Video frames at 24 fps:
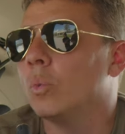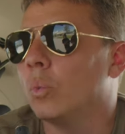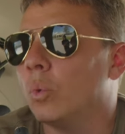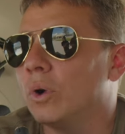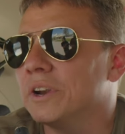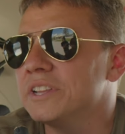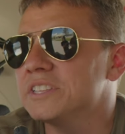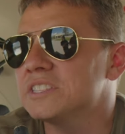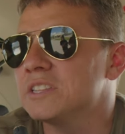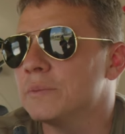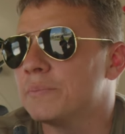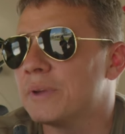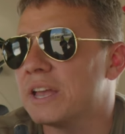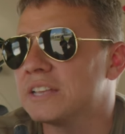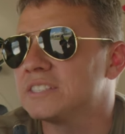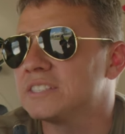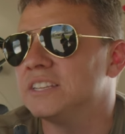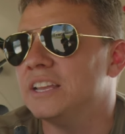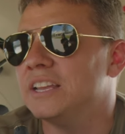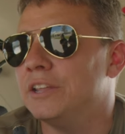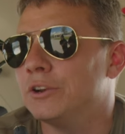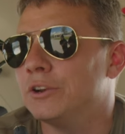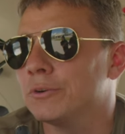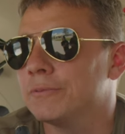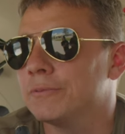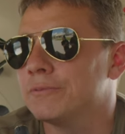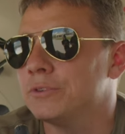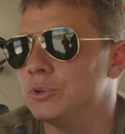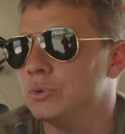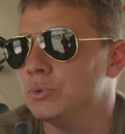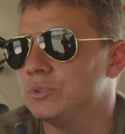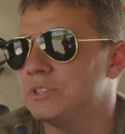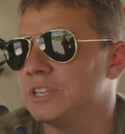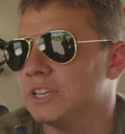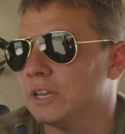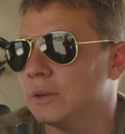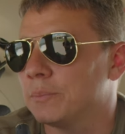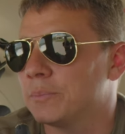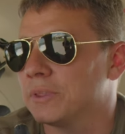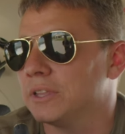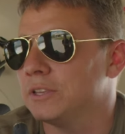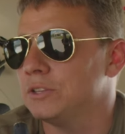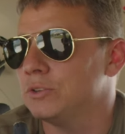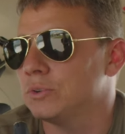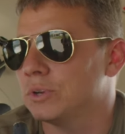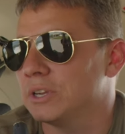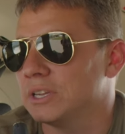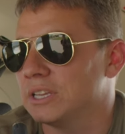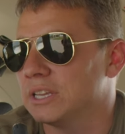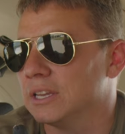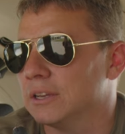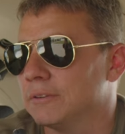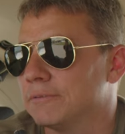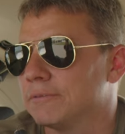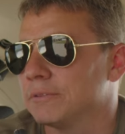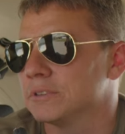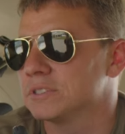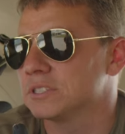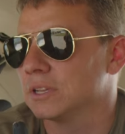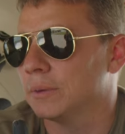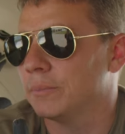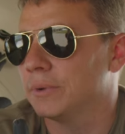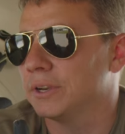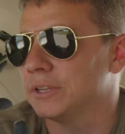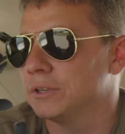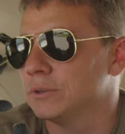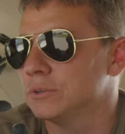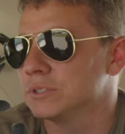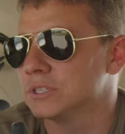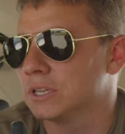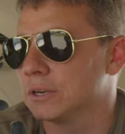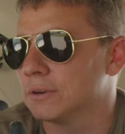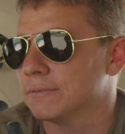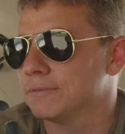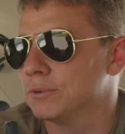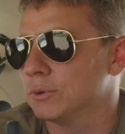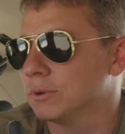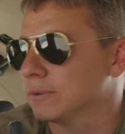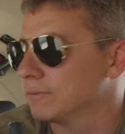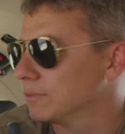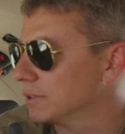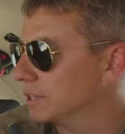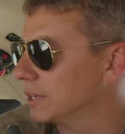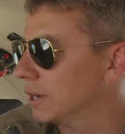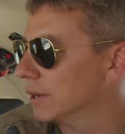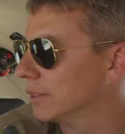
What is the best interview tip that you can give for somebody who's interviewing for the